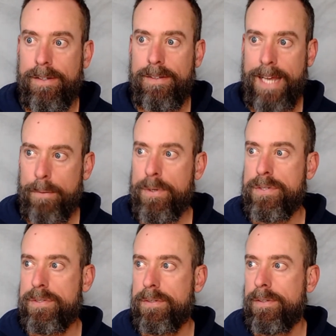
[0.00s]
that
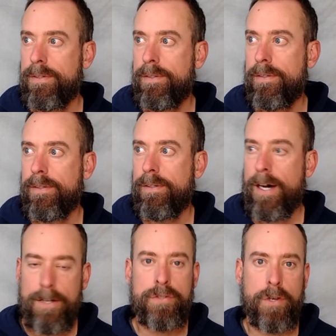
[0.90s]
was
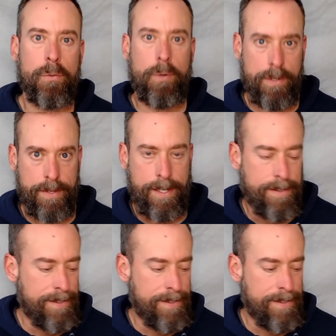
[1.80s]
Oscar worthy.